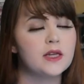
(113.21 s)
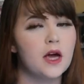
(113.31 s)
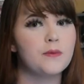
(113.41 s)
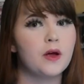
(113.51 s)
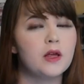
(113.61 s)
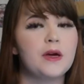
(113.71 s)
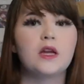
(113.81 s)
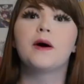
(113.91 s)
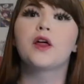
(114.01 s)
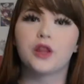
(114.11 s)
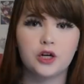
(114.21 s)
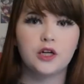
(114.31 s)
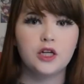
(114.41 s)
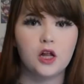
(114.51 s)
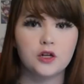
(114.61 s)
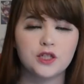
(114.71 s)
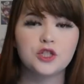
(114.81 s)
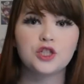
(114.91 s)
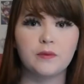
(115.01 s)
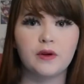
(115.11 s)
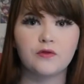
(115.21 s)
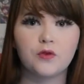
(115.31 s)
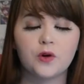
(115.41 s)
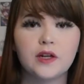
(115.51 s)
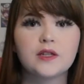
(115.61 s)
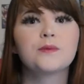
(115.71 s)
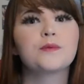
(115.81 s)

I probably paid about $30 in shipping for it.